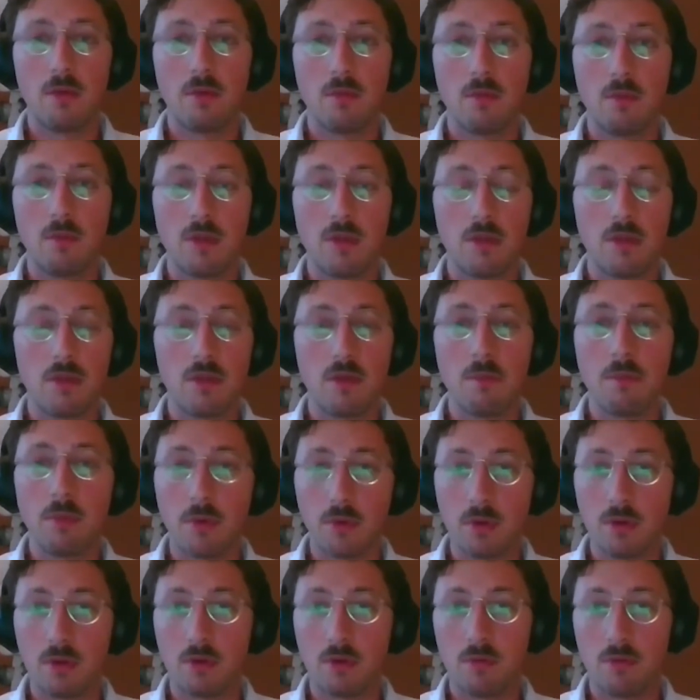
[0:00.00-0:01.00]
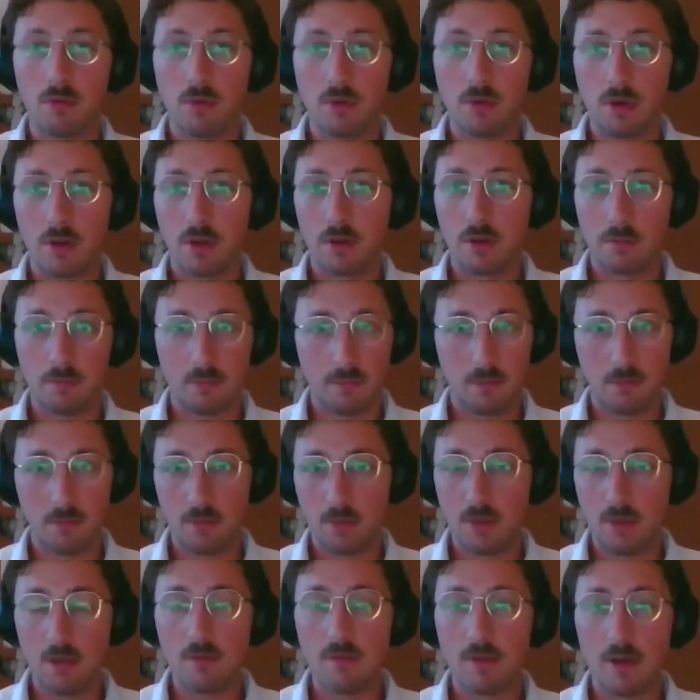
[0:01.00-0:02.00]
which is important for
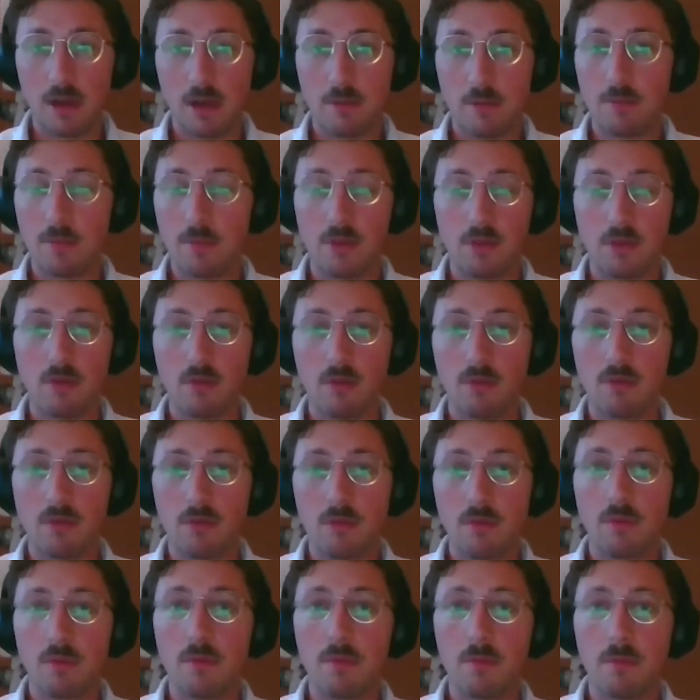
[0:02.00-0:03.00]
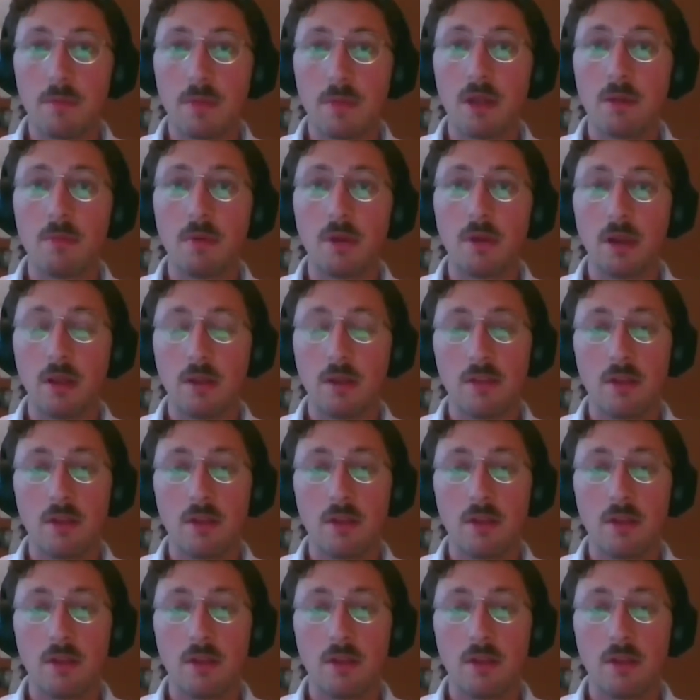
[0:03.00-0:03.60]
development of metabolic